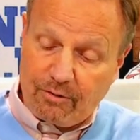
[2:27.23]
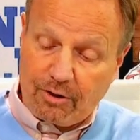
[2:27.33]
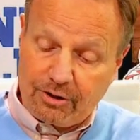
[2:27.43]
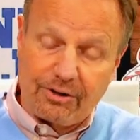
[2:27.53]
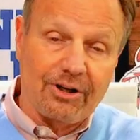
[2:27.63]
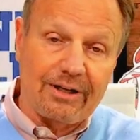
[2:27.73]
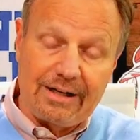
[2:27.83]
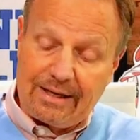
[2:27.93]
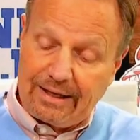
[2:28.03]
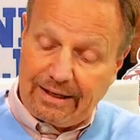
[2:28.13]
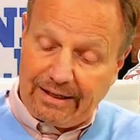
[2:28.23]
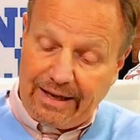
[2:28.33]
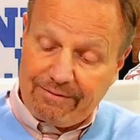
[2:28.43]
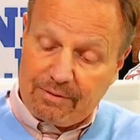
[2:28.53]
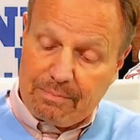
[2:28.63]
for a good
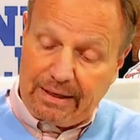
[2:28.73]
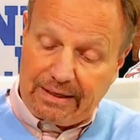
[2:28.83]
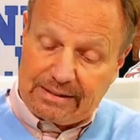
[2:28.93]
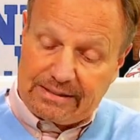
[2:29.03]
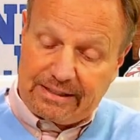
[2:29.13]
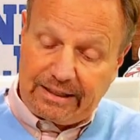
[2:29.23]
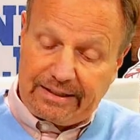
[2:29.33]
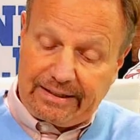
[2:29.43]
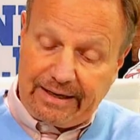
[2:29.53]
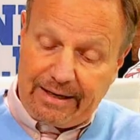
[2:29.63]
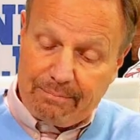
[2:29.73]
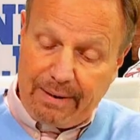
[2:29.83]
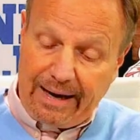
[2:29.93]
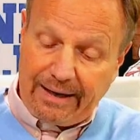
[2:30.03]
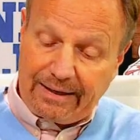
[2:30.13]
11 minutes till he came
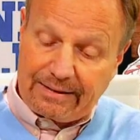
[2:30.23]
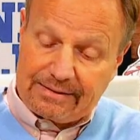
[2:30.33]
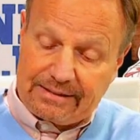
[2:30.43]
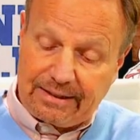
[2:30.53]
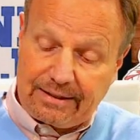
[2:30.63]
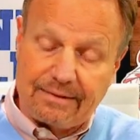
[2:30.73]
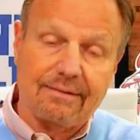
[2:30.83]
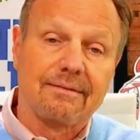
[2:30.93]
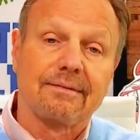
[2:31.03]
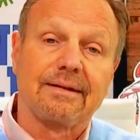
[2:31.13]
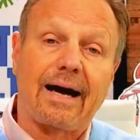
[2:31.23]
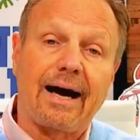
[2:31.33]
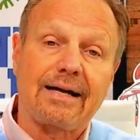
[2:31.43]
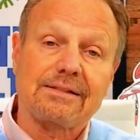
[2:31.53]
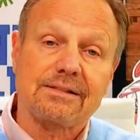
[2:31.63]
back and said,
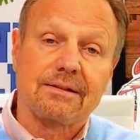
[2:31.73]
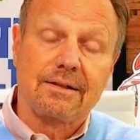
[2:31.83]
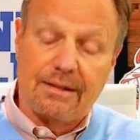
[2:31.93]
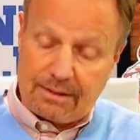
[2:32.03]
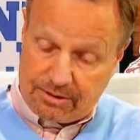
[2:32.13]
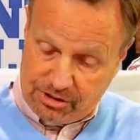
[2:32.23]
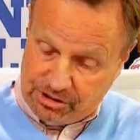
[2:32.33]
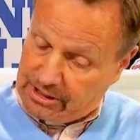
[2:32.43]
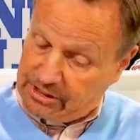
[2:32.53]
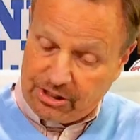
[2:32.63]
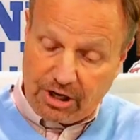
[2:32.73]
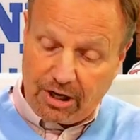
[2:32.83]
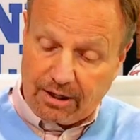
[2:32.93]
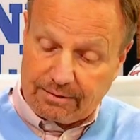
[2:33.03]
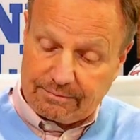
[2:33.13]
Guys, she's
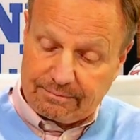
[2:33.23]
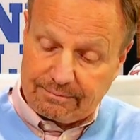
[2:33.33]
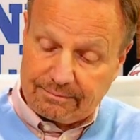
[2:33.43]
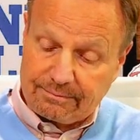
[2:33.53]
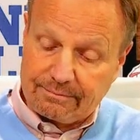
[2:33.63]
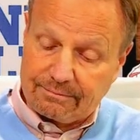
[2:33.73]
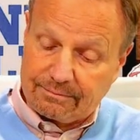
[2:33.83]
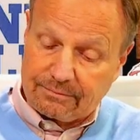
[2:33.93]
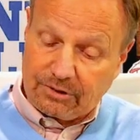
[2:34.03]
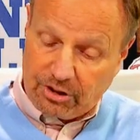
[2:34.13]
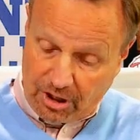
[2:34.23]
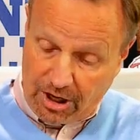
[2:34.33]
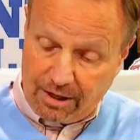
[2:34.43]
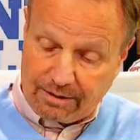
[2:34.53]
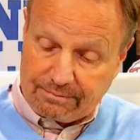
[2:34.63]
gone.
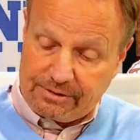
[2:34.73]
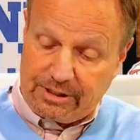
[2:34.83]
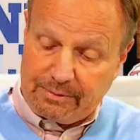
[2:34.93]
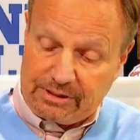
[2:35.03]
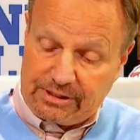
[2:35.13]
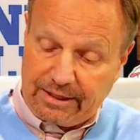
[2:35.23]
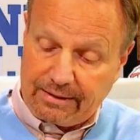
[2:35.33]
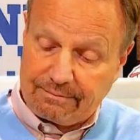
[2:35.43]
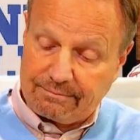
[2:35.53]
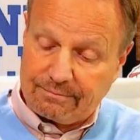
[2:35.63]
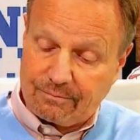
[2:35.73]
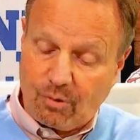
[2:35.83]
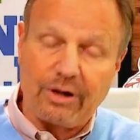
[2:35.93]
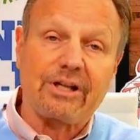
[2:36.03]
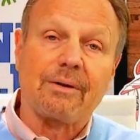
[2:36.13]
Gone, Jimmy said.
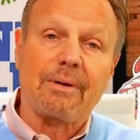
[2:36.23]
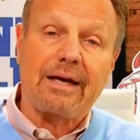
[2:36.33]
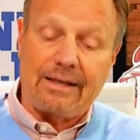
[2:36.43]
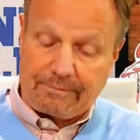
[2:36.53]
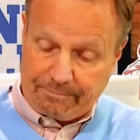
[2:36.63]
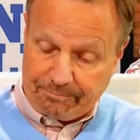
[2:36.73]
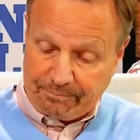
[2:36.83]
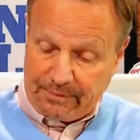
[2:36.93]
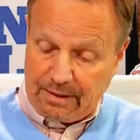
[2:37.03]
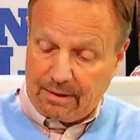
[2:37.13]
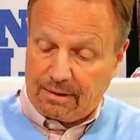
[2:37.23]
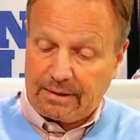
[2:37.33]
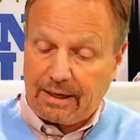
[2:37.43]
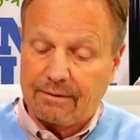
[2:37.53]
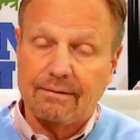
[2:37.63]
What do you mean?
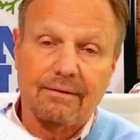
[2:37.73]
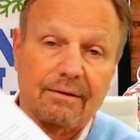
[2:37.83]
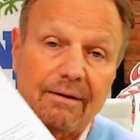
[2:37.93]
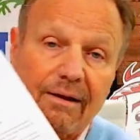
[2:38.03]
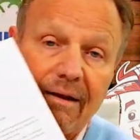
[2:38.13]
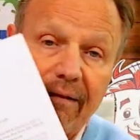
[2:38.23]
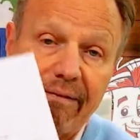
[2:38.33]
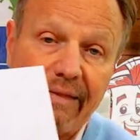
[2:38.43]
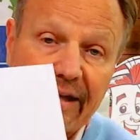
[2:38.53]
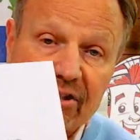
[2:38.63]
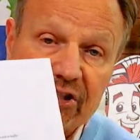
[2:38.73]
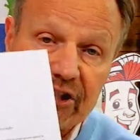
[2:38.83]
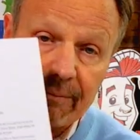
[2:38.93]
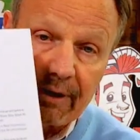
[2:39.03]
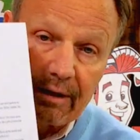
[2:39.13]
Now, that's
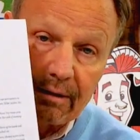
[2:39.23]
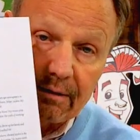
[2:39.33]
Jimmy.